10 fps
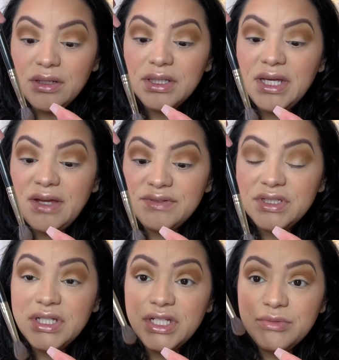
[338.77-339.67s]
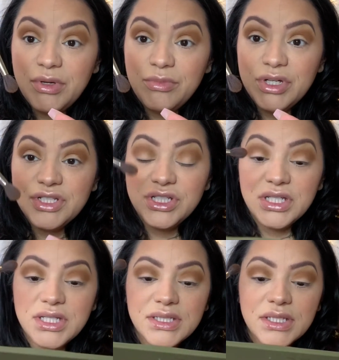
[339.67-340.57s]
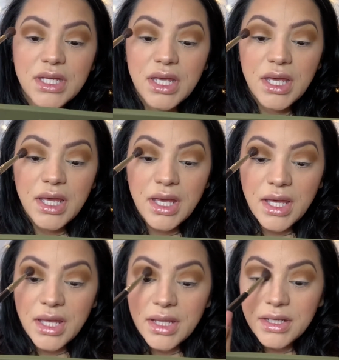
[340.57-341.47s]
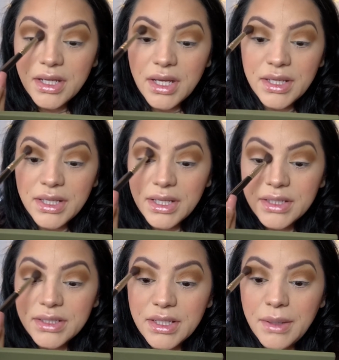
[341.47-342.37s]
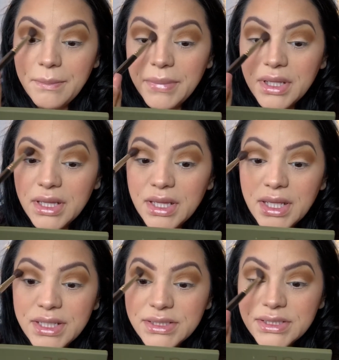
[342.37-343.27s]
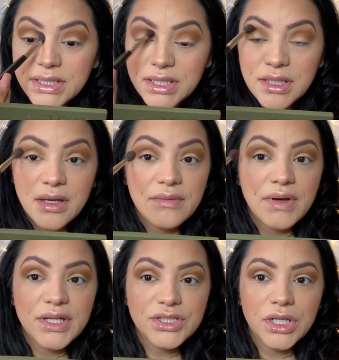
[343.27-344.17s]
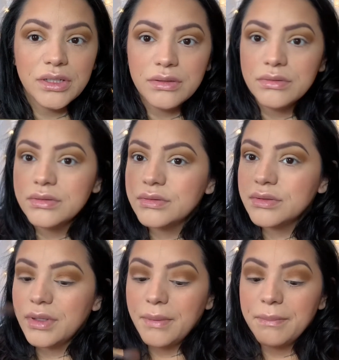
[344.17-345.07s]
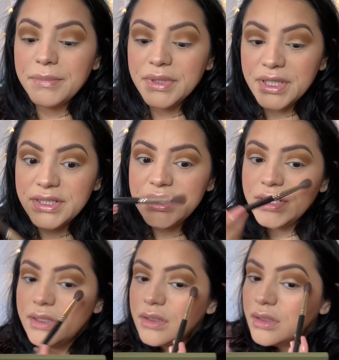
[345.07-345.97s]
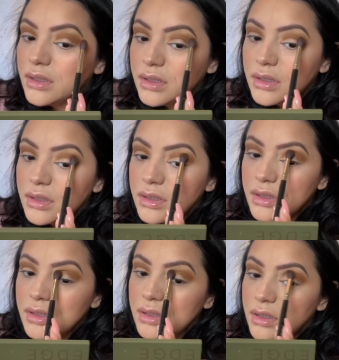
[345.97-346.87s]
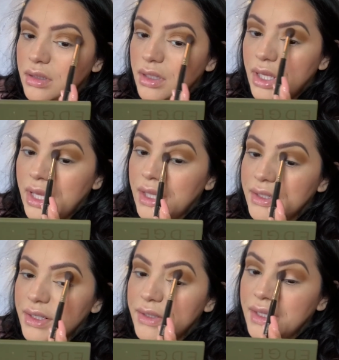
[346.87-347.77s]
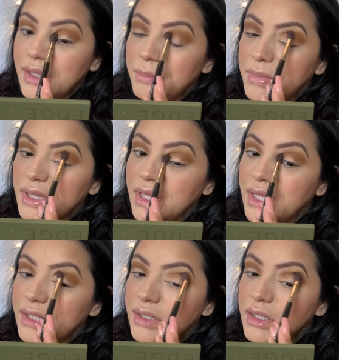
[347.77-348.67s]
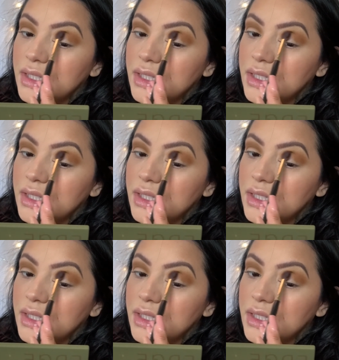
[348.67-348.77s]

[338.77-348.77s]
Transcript: have to touch my brush to this, and I get plenty of eyeshadow, plenty. And they blend